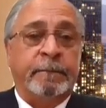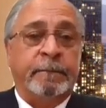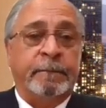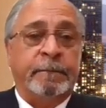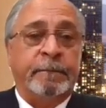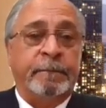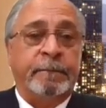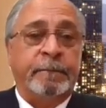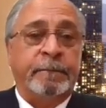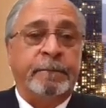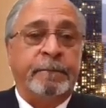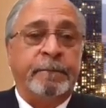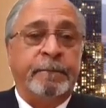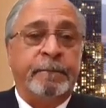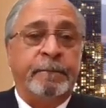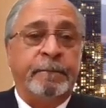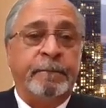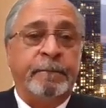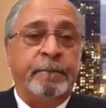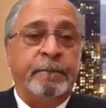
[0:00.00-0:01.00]

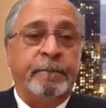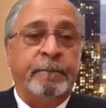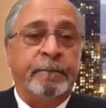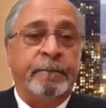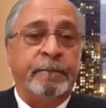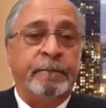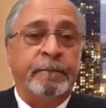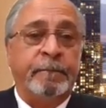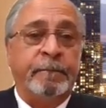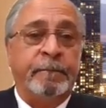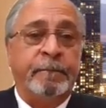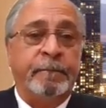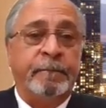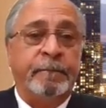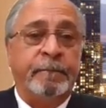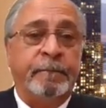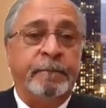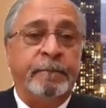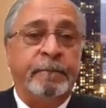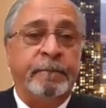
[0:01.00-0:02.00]

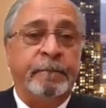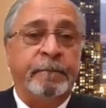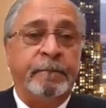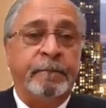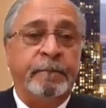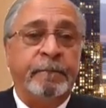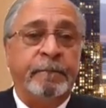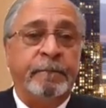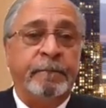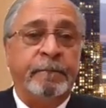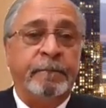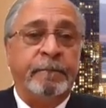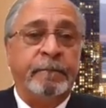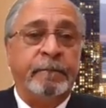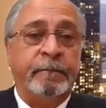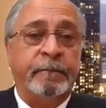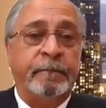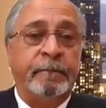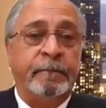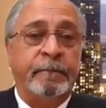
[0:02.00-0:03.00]

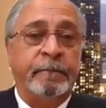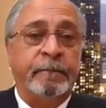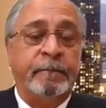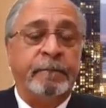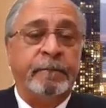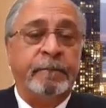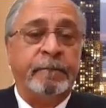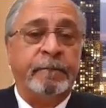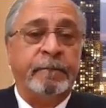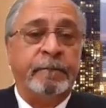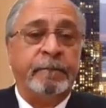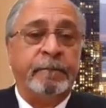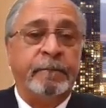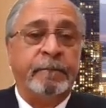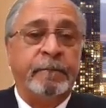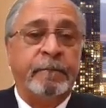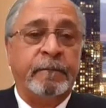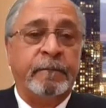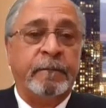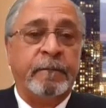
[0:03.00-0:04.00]

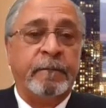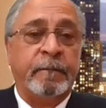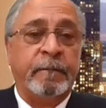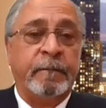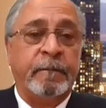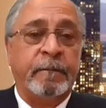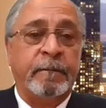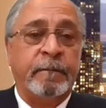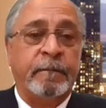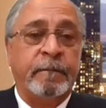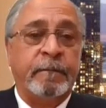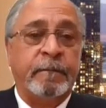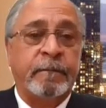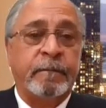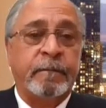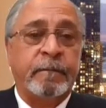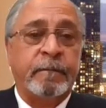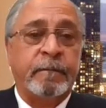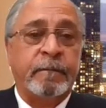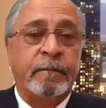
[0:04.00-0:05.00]

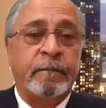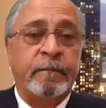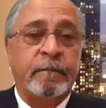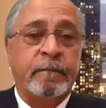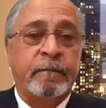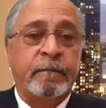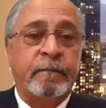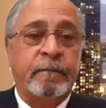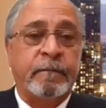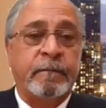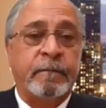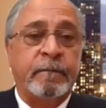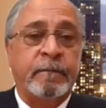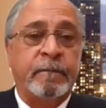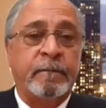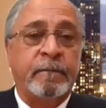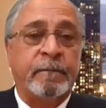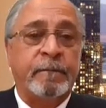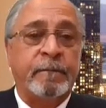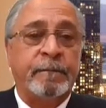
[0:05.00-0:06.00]

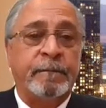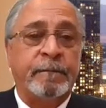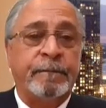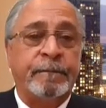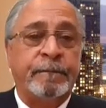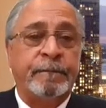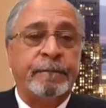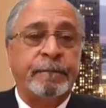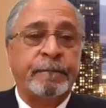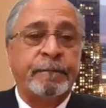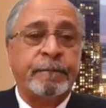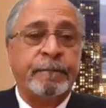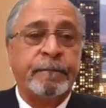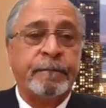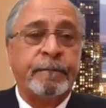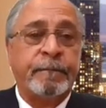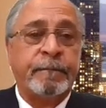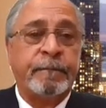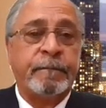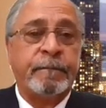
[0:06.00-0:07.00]

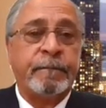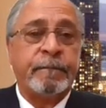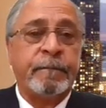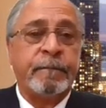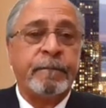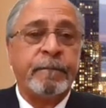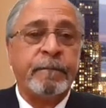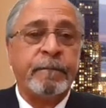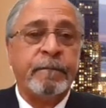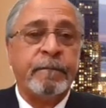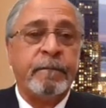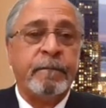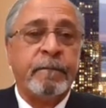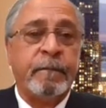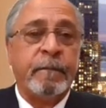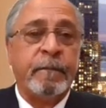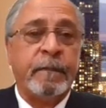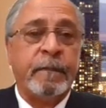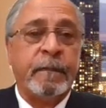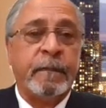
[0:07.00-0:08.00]
(not speaking)